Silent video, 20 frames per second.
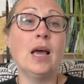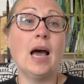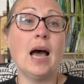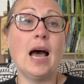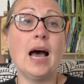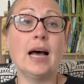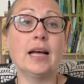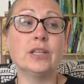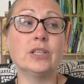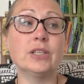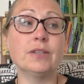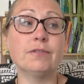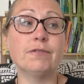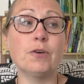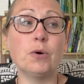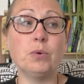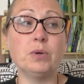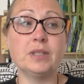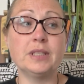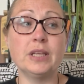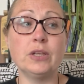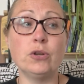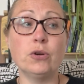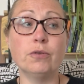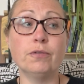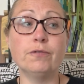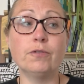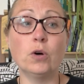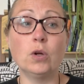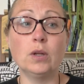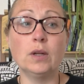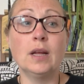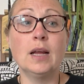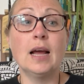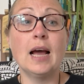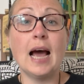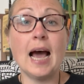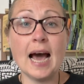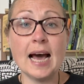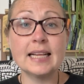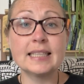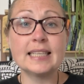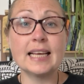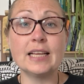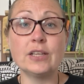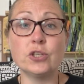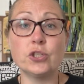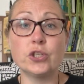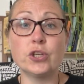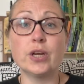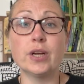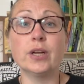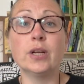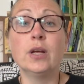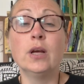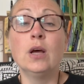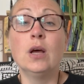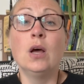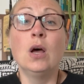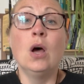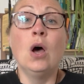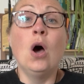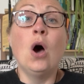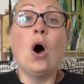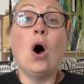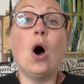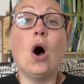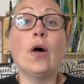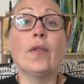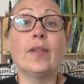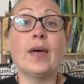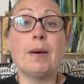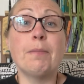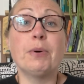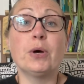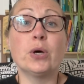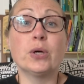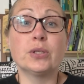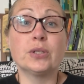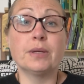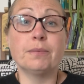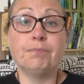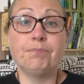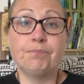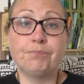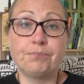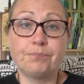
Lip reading: and focusing your full attention on that person.